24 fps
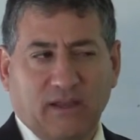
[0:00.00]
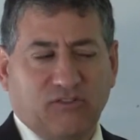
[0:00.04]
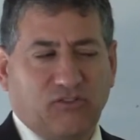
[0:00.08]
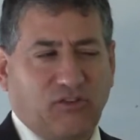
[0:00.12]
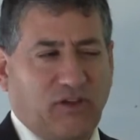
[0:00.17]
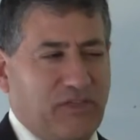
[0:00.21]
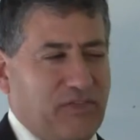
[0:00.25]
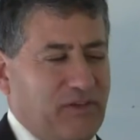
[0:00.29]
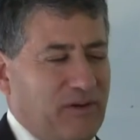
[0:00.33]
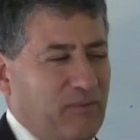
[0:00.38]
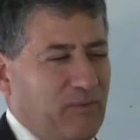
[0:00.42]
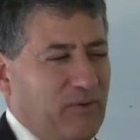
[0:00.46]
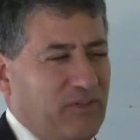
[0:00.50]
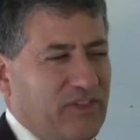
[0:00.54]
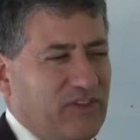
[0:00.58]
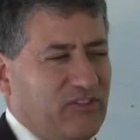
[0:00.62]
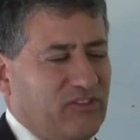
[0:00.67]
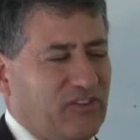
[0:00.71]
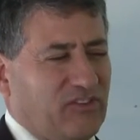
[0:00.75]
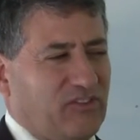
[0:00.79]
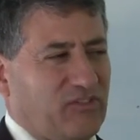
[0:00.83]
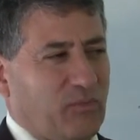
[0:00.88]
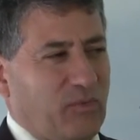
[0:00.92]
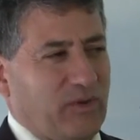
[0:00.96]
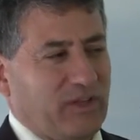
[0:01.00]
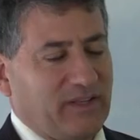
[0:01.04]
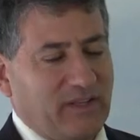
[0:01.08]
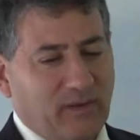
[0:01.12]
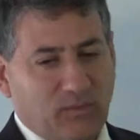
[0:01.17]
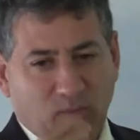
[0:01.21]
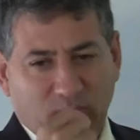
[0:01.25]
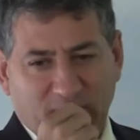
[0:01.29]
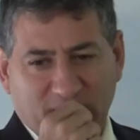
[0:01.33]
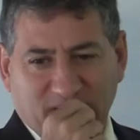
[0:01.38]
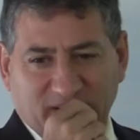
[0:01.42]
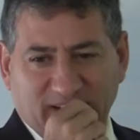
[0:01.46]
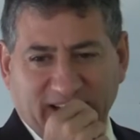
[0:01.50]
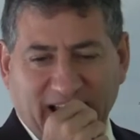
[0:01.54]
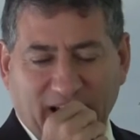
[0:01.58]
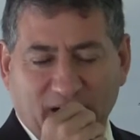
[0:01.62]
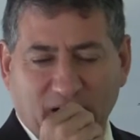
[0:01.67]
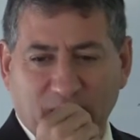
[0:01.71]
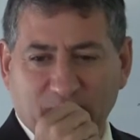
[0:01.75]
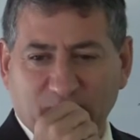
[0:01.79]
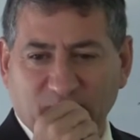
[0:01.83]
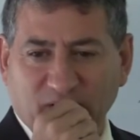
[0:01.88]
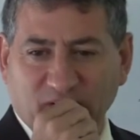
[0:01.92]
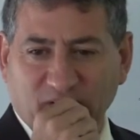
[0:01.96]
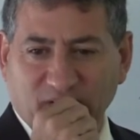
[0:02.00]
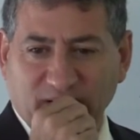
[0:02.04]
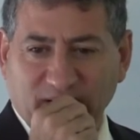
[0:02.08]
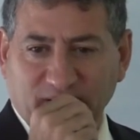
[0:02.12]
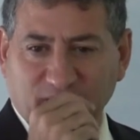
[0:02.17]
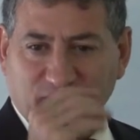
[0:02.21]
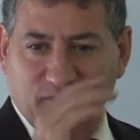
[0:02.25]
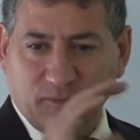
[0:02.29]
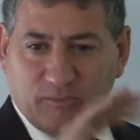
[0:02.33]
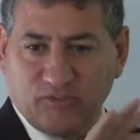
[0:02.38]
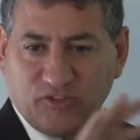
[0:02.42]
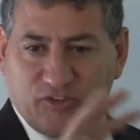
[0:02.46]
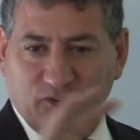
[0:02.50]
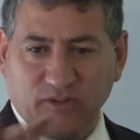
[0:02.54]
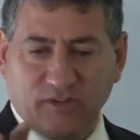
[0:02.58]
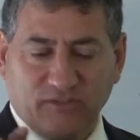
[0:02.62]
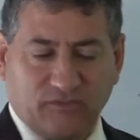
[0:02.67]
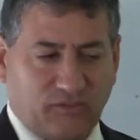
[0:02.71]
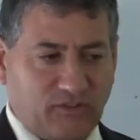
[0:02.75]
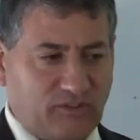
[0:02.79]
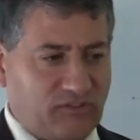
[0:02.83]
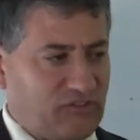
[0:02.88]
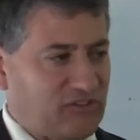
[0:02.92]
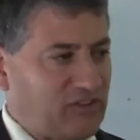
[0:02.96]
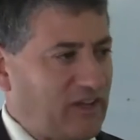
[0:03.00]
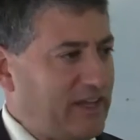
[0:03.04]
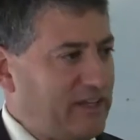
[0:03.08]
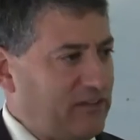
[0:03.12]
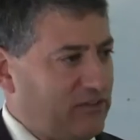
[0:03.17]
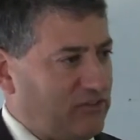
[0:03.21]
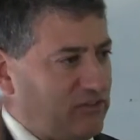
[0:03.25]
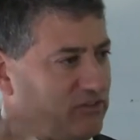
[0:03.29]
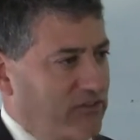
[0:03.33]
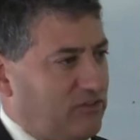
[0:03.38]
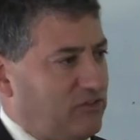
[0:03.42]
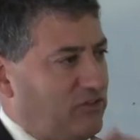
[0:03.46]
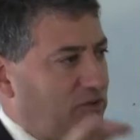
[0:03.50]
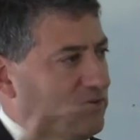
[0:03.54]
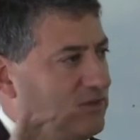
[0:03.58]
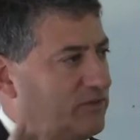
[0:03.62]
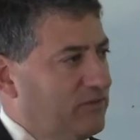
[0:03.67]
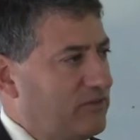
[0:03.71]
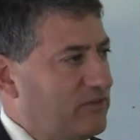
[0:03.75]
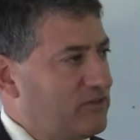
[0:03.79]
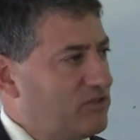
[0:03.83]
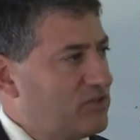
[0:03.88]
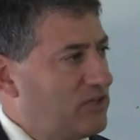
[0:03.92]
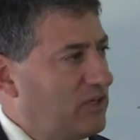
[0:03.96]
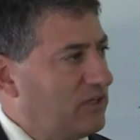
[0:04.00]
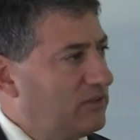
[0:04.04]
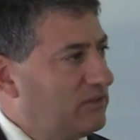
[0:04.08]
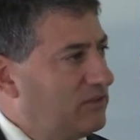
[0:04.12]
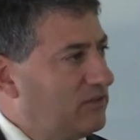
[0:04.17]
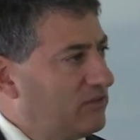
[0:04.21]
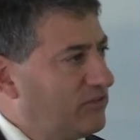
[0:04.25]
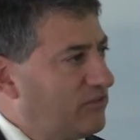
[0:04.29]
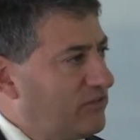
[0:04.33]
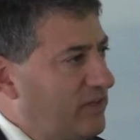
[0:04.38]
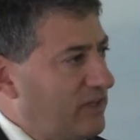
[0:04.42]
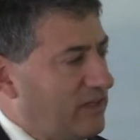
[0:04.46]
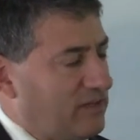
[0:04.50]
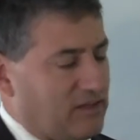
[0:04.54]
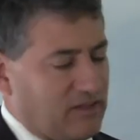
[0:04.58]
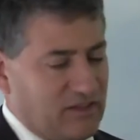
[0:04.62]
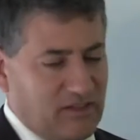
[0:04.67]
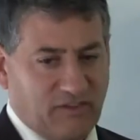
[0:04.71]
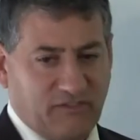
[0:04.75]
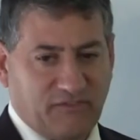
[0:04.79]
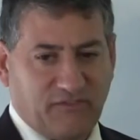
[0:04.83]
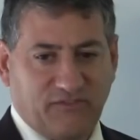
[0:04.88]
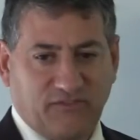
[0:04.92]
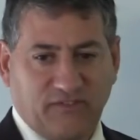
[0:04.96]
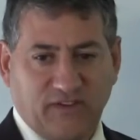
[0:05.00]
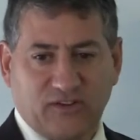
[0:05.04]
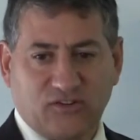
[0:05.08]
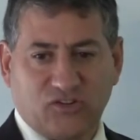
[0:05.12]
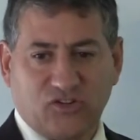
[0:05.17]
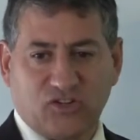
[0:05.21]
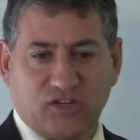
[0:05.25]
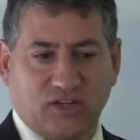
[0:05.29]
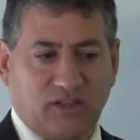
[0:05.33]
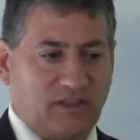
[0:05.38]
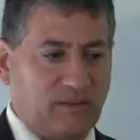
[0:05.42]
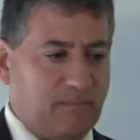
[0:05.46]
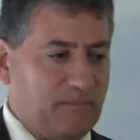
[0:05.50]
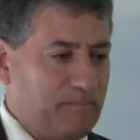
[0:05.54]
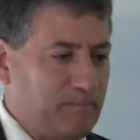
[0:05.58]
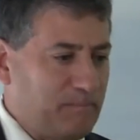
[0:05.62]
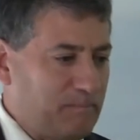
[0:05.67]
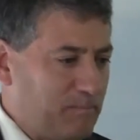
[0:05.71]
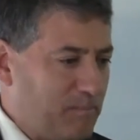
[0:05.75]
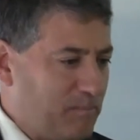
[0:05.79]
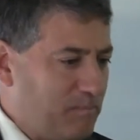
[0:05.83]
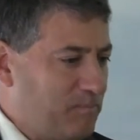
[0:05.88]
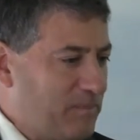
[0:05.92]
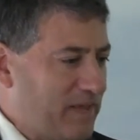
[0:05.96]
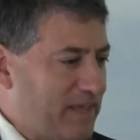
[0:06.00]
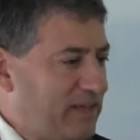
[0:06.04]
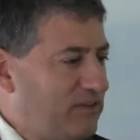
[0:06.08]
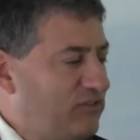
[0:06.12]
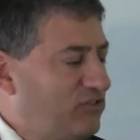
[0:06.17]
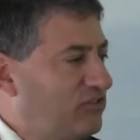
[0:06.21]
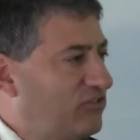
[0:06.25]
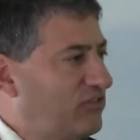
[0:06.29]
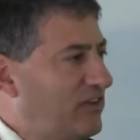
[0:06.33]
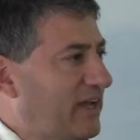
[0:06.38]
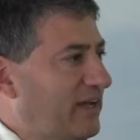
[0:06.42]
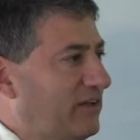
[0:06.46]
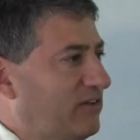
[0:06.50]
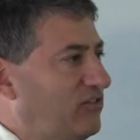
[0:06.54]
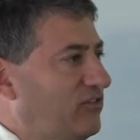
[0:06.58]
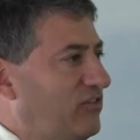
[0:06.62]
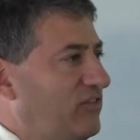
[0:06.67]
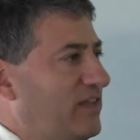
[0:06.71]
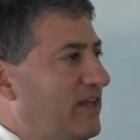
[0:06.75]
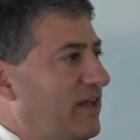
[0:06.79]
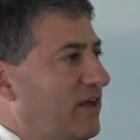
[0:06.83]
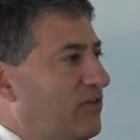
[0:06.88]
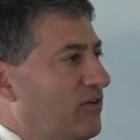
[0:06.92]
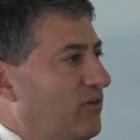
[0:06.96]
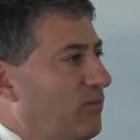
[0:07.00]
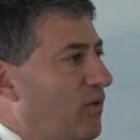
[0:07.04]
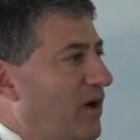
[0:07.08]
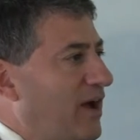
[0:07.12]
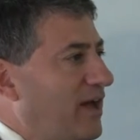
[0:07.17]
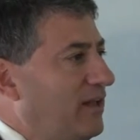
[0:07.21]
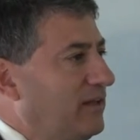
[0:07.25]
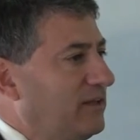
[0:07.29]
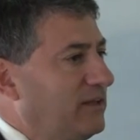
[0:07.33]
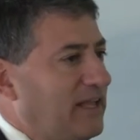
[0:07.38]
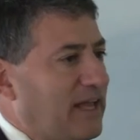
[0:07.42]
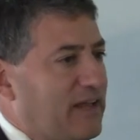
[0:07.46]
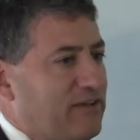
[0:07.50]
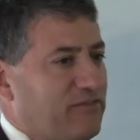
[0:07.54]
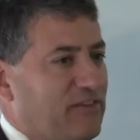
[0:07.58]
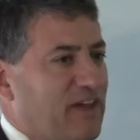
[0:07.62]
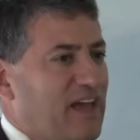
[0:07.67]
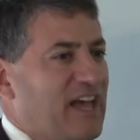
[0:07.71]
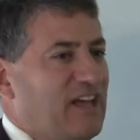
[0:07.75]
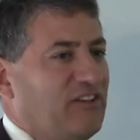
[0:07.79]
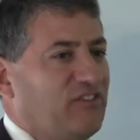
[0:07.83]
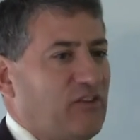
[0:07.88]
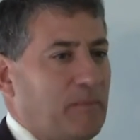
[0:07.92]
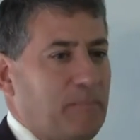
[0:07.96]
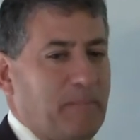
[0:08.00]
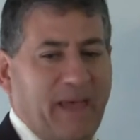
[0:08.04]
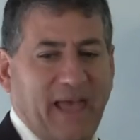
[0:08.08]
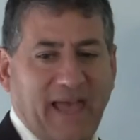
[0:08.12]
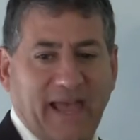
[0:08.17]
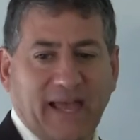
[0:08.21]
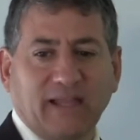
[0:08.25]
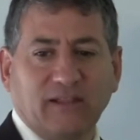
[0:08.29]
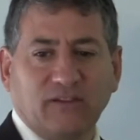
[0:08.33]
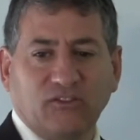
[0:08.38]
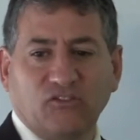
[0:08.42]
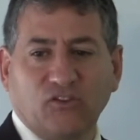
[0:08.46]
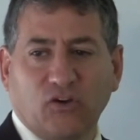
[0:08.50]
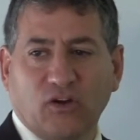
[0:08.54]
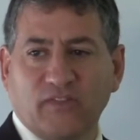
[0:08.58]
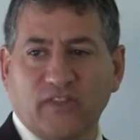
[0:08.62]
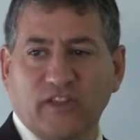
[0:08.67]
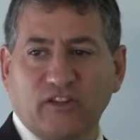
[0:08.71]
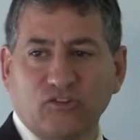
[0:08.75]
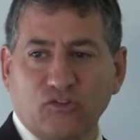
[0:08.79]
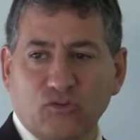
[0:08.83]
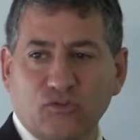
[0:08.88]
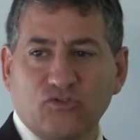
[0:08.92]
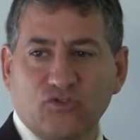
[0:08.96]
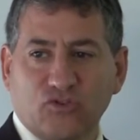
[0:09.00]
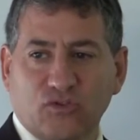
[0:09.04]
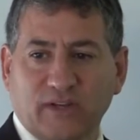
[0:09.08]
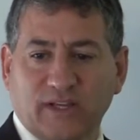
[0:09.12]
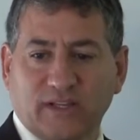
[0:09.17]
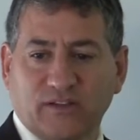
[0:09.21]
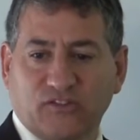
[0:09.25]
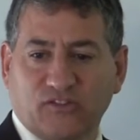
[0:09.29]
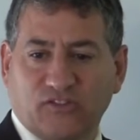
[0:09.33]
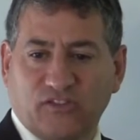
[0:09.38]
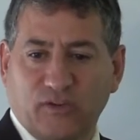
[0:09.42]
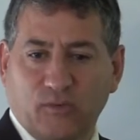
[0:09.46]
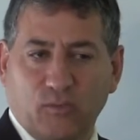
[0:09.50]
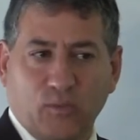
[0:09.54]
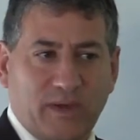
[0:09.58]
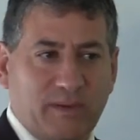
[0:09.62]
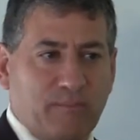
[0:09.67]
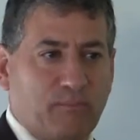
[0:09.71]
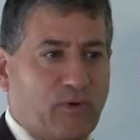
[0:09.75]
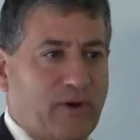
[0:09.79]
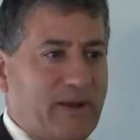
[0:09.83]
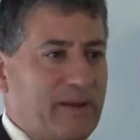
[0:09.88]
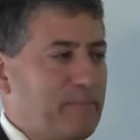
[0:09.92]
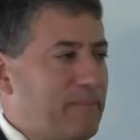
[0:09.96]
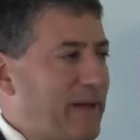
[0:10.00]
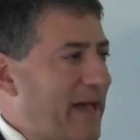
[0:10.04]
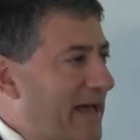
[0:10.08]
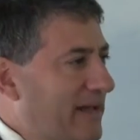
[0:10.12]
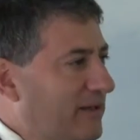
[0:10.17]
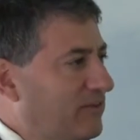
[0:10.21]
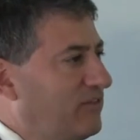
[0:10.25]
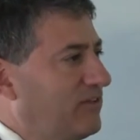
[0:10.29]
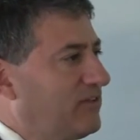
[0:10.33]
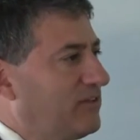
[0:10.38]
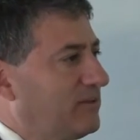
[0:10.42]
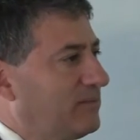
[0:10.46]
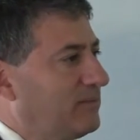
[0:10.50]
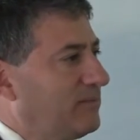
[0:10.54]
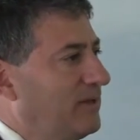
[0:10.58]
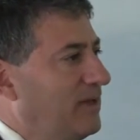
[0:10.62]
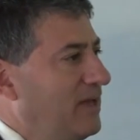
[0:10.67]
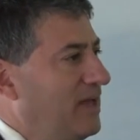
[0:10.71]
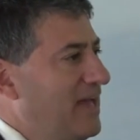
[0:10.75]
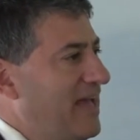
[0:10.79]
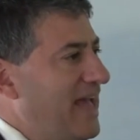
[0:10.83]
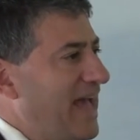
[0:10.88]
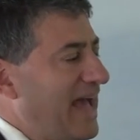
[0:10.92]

So I thought, well, this is really weird. Now I'm learning from two different sites and two different jungles that the fish and the insects and the other wildlife depend on the nutrients that we bring back to them.